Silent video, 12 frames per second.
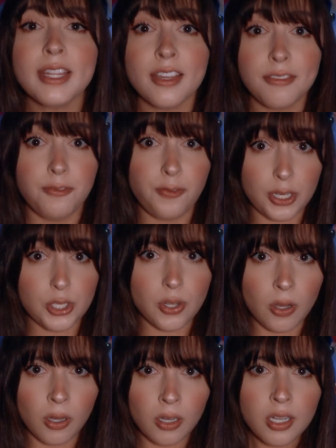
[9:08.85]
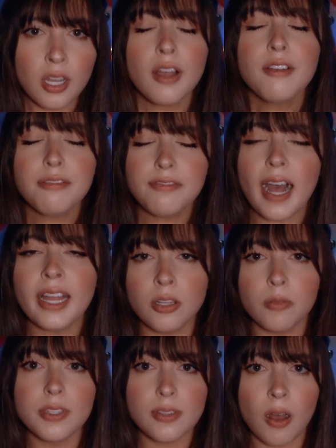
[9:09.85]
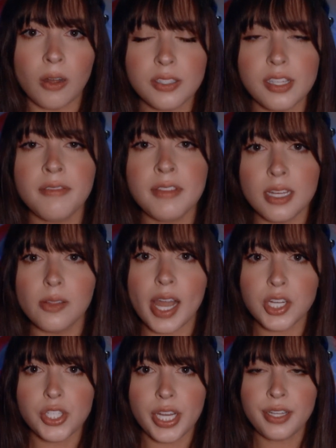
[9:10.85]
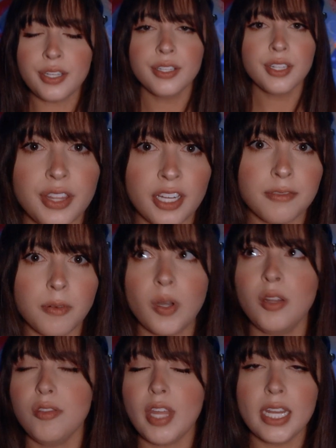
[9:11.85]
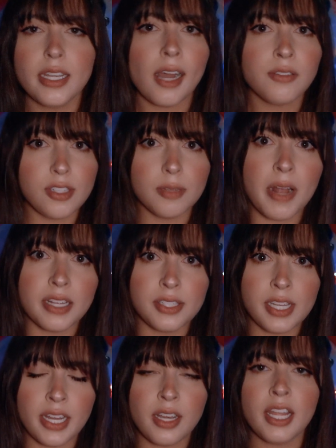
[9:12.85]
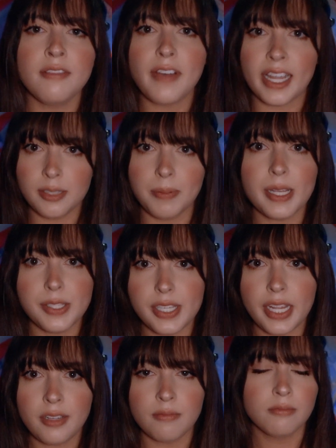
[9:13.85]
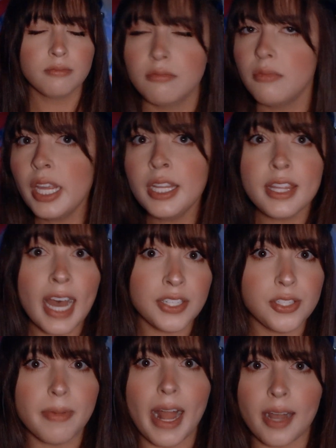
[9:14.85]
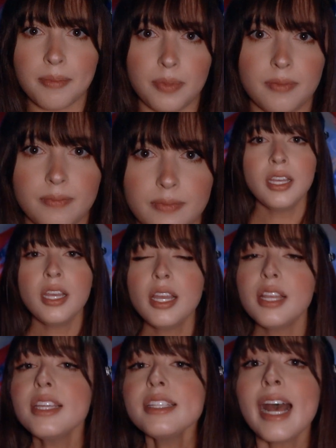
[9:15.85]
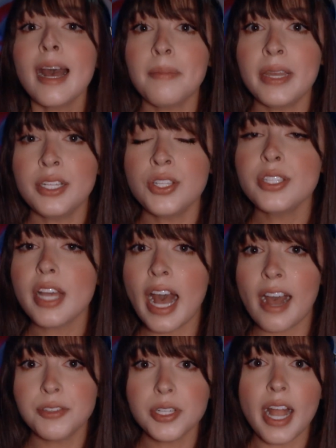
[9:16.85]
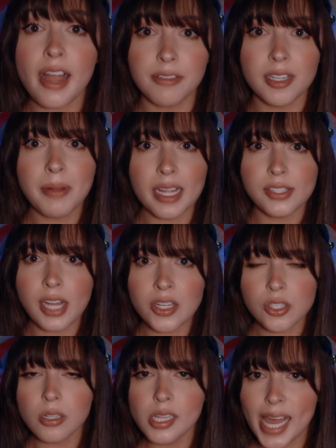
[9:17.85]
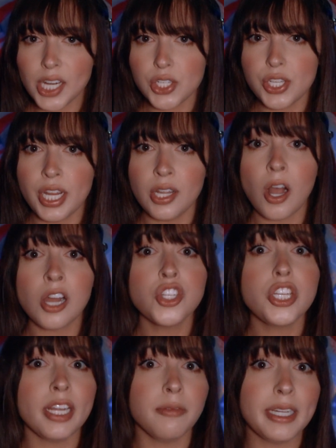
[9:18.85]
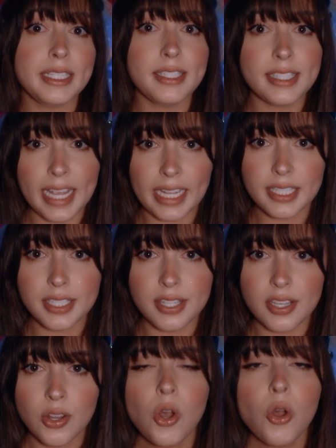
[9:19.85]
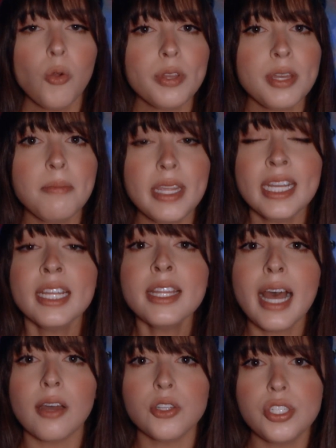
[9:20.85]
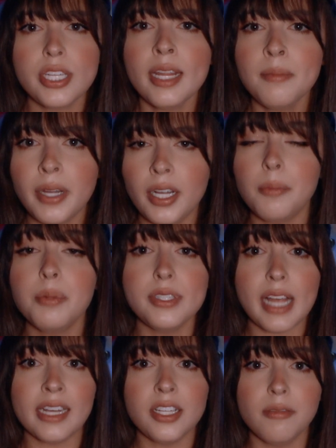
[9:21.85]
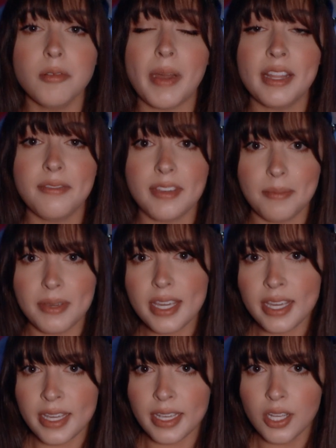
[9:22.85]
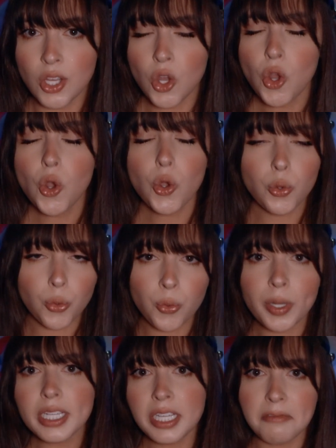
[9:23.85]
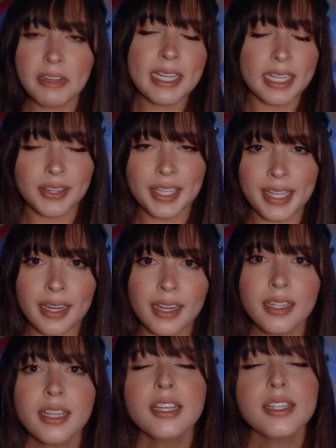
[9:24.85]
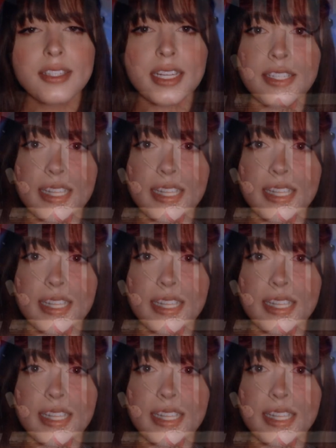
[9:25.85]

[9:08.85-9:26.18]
the official final results of the election. Therefore, they announce the president and vice president, and that's a wrap. This happens after every presidential election on January 6th, with a meeting in the House chamber presided over by the VP, who conveniently sits